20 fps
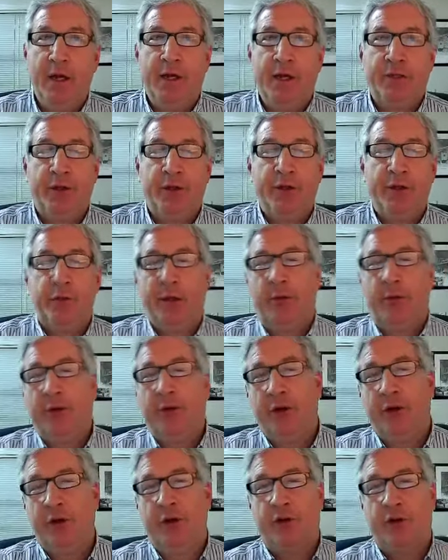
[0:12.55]
So this week we're
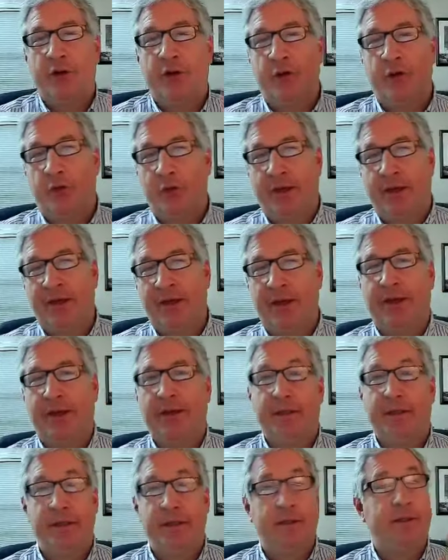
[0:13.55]
going to do three
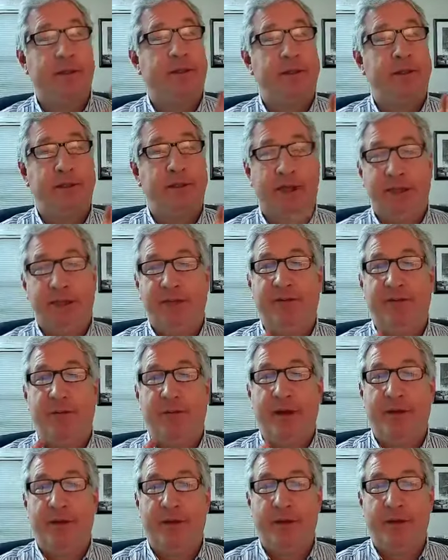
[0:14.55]
things: scientific
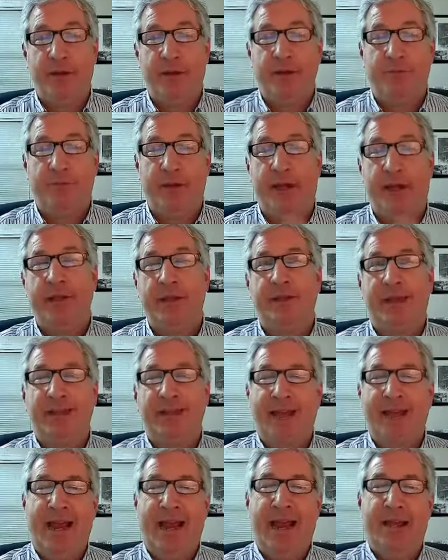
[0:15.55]
method, and that's
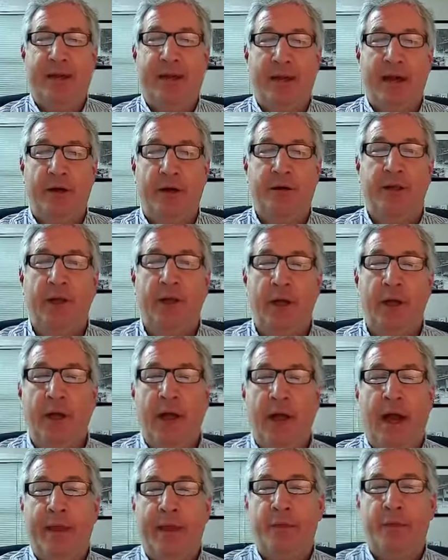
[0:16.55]
a handout.
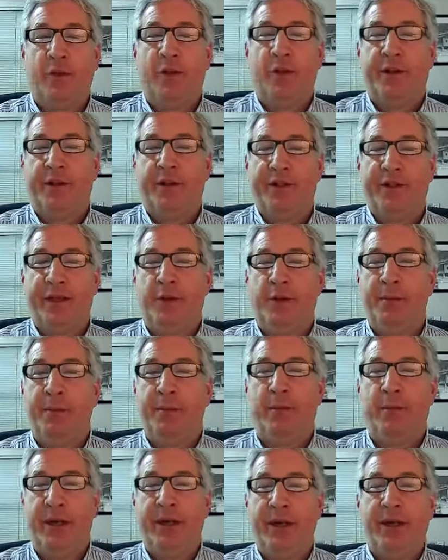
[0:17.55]
And then we'll look at the cell
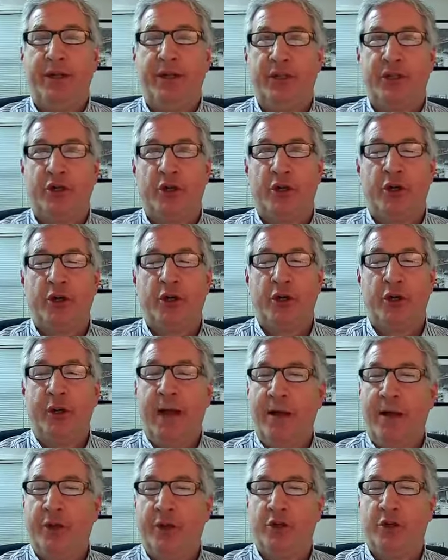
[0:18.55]
membrane, its structure, and
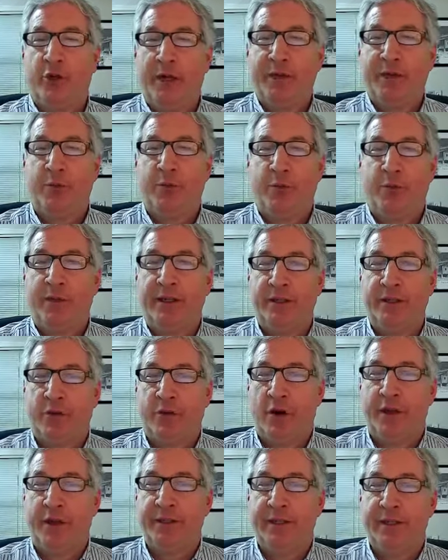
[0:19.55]
how to transport things
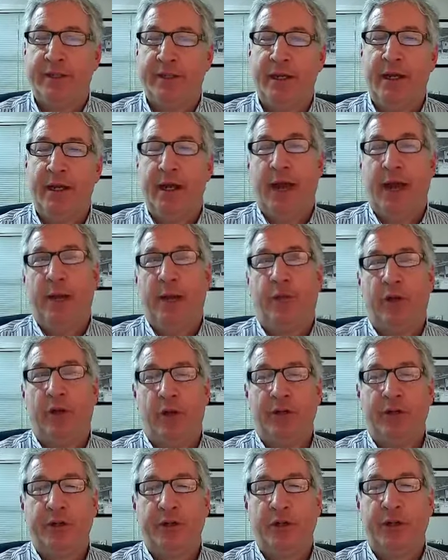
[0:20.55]
across it. And we'll
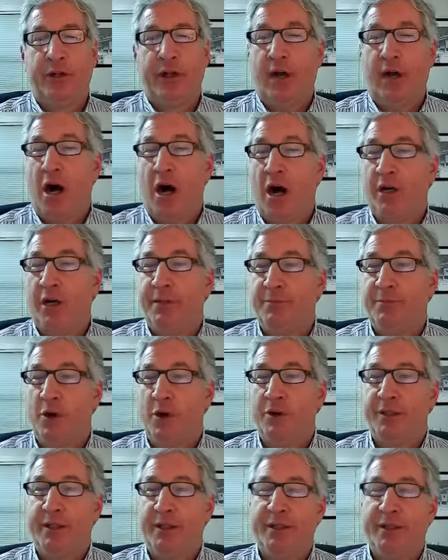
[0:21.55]
also look at
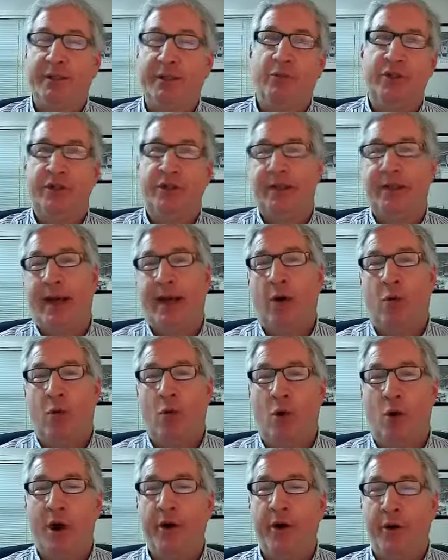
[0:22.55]
osmosis, which is how
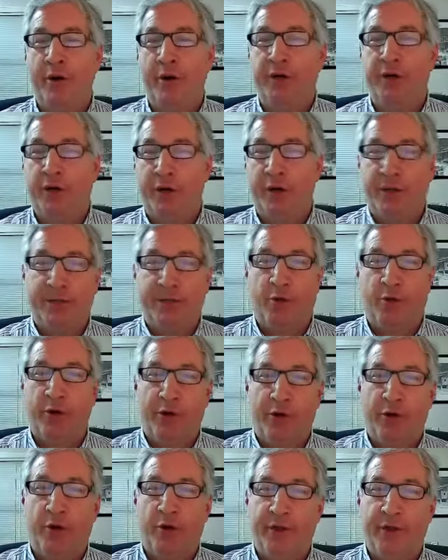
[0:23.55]
water is
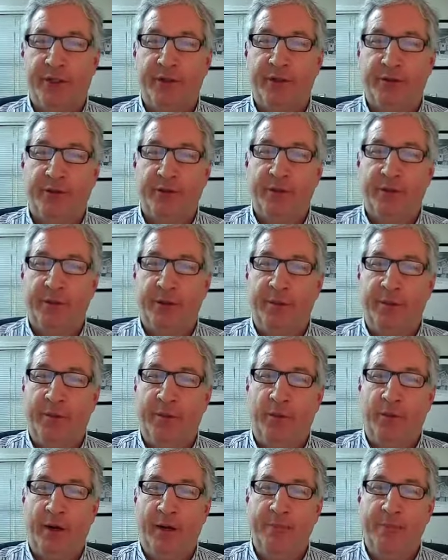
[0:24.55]
transported across the cell
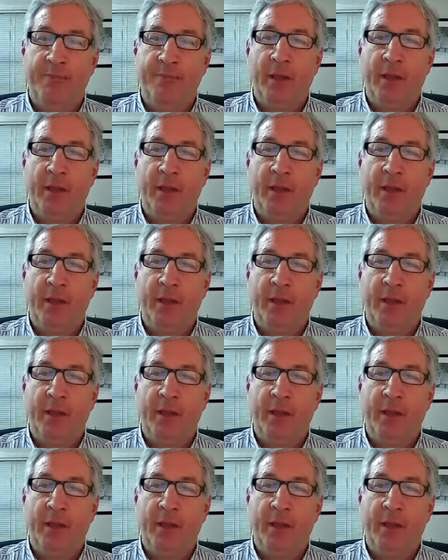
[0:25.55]
membrane.